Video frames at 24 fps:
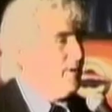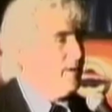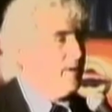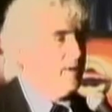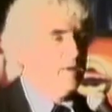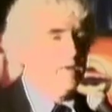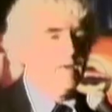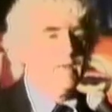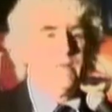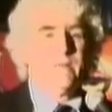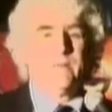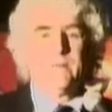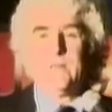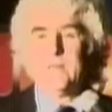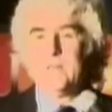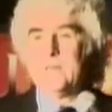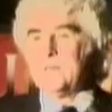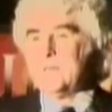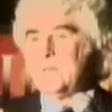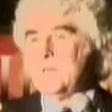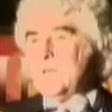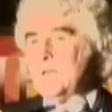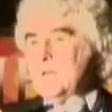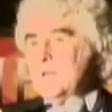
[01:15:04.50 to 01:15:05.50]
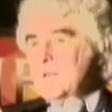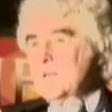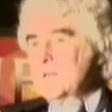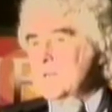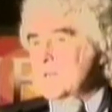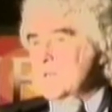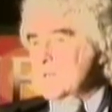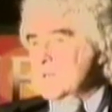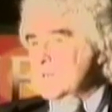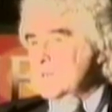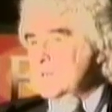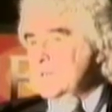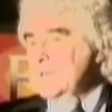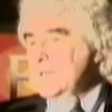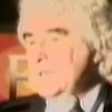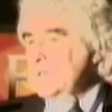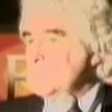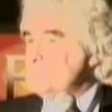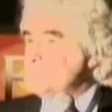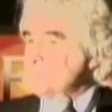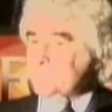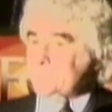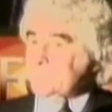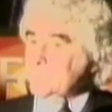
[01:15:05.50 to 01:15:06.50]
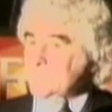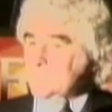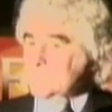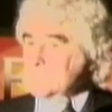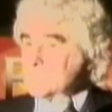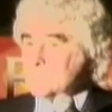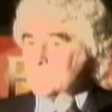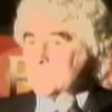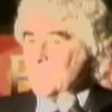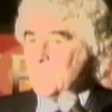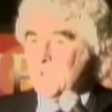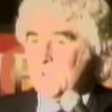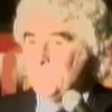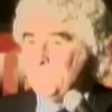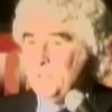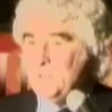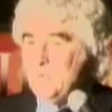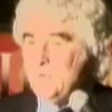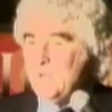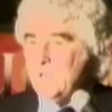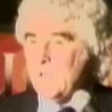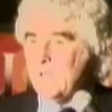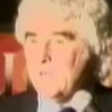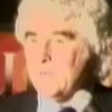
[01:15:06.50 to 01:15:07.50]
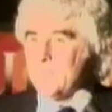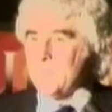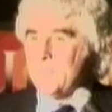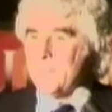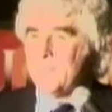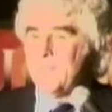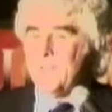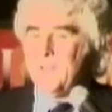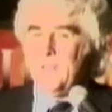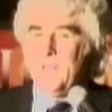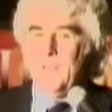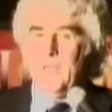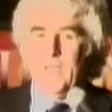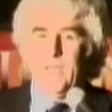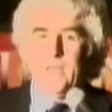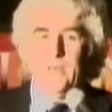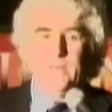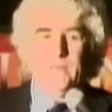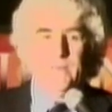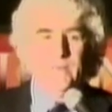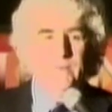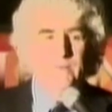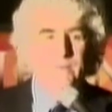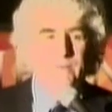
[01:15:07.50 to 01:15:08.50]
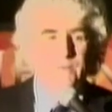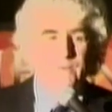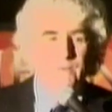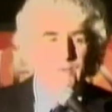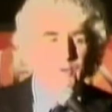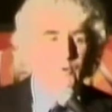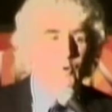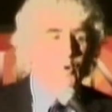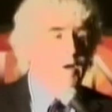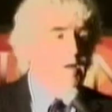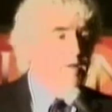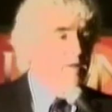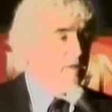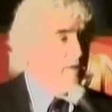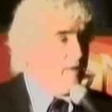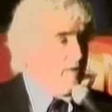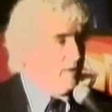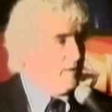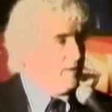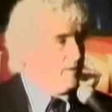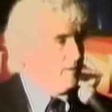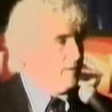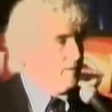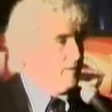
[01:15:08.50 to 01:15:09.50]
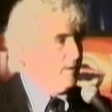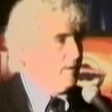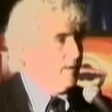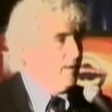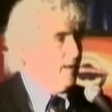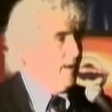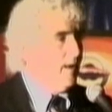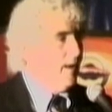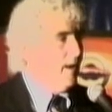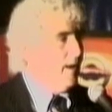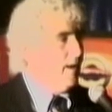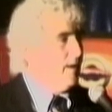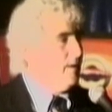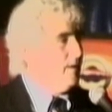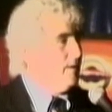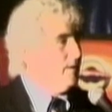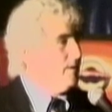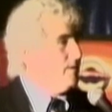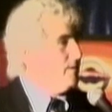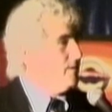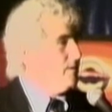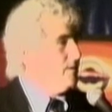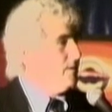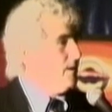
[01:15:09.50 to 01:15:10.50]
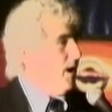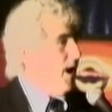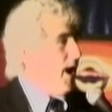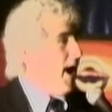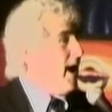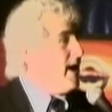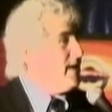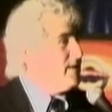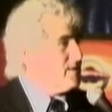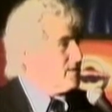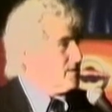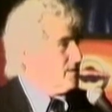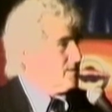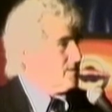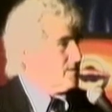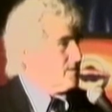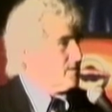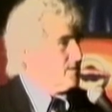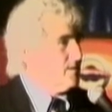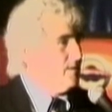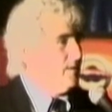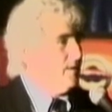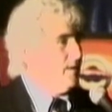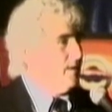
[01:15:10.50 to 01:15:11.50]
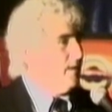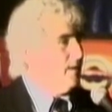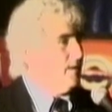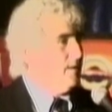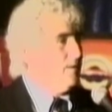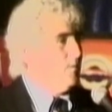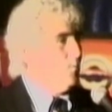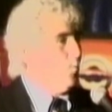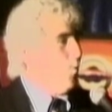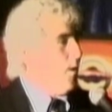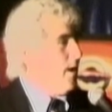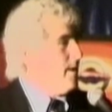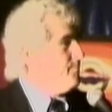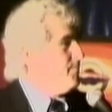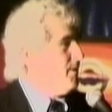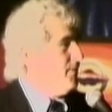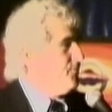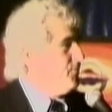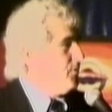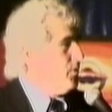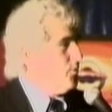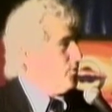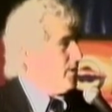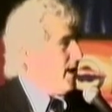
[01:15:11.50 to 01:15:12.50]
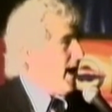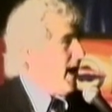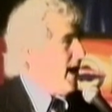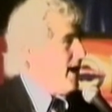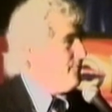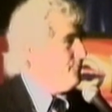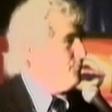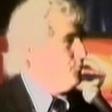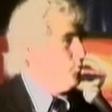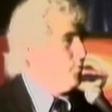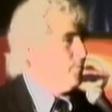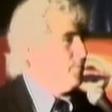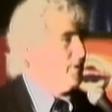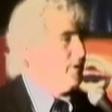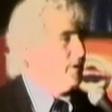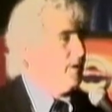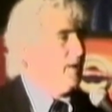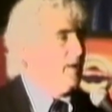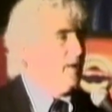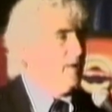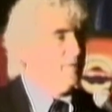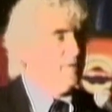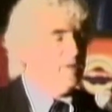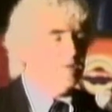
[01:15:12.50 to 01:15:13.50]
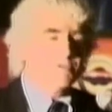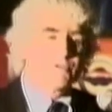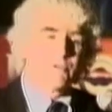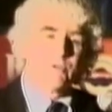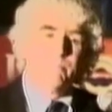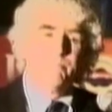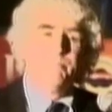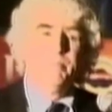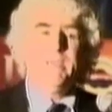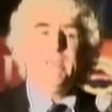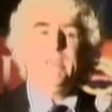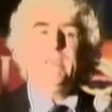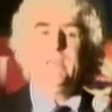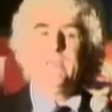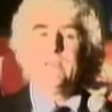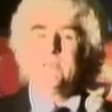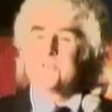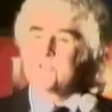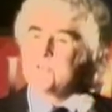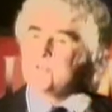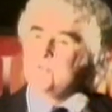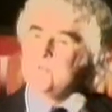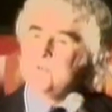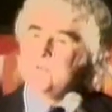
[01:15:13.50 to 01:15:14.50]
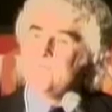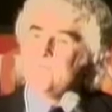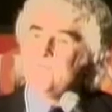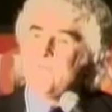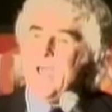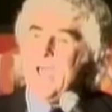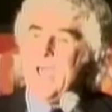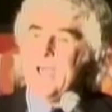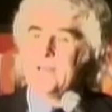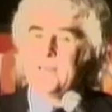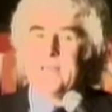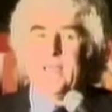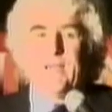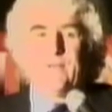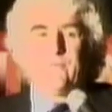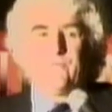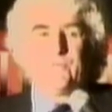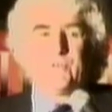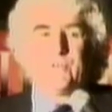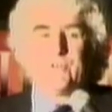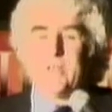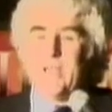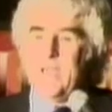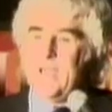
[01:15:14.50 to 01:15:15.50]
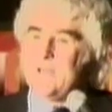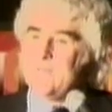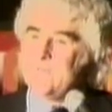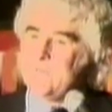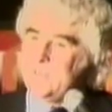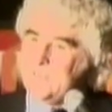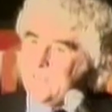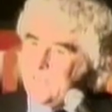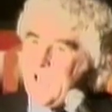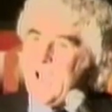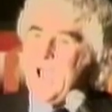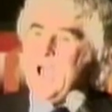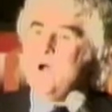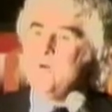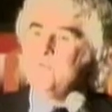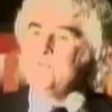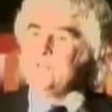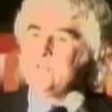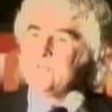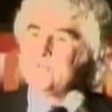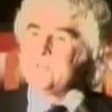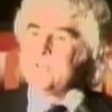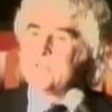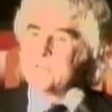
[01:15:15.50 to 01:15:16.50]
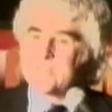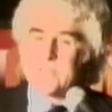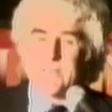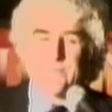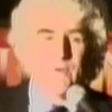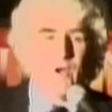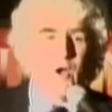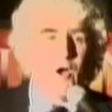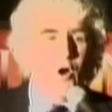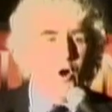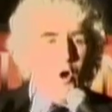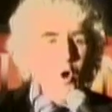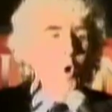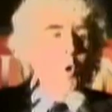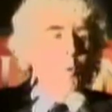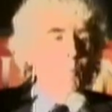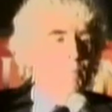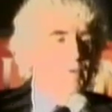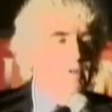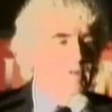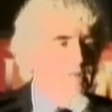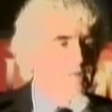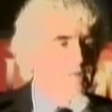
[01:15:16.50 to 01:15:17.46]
and in the Buddha and in Kuan Yin and in Isis and in White Buffalo Calf Woman. These are beings who in fact have encountered this, have opened